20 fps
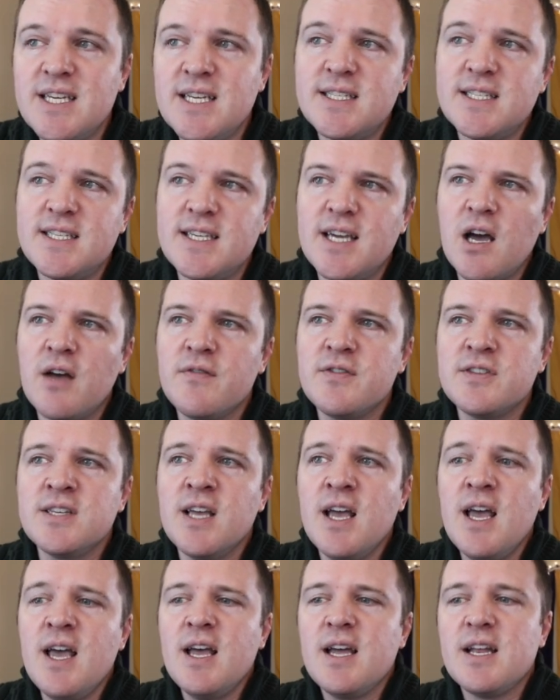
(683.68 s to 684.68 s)
E T Fs,
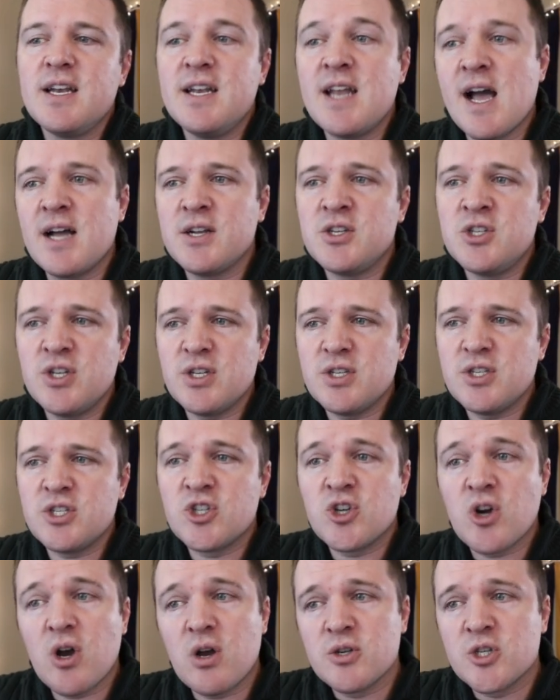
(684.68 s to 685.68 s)
not just
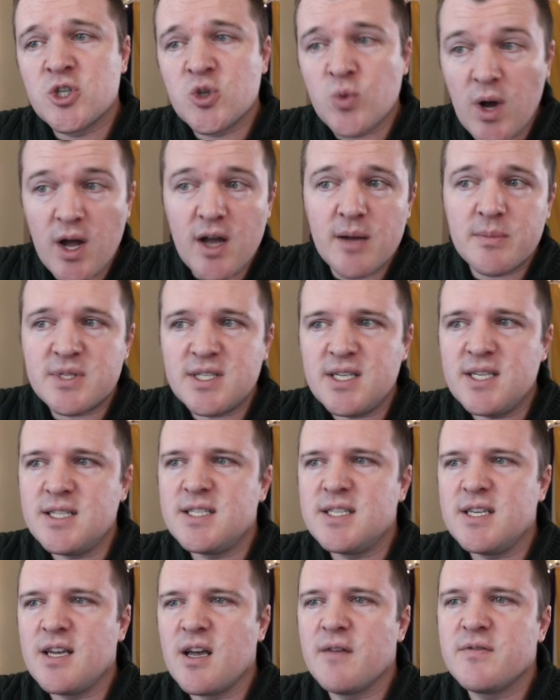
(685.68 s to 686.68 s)
Charles Schwab's E
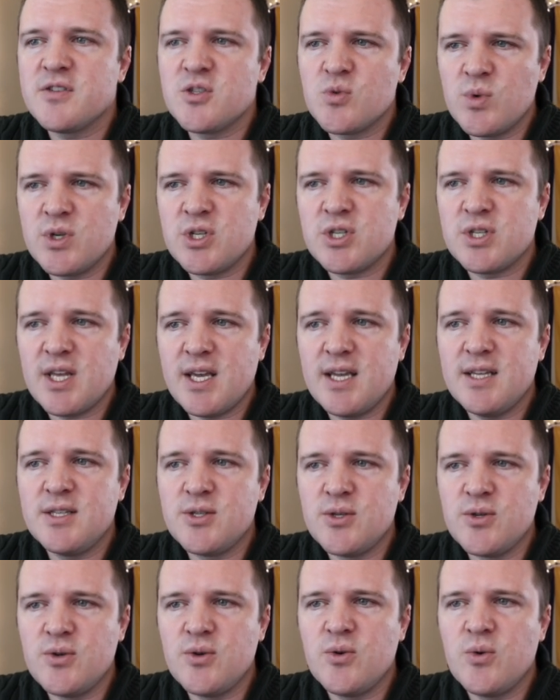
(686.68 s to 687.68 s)
T Fs, which they
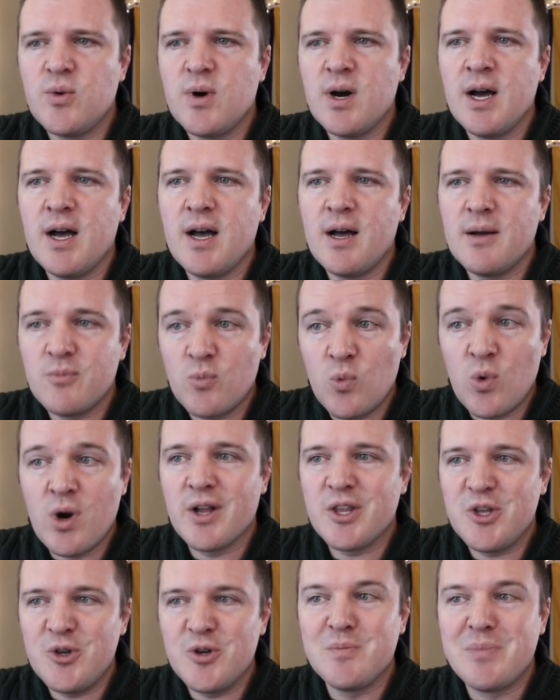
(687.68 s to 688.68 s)
do um,
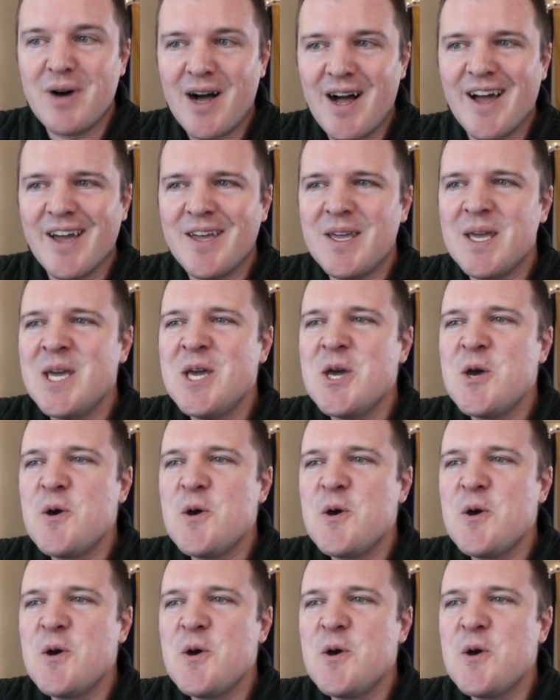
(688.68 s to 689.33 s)
want you to buy,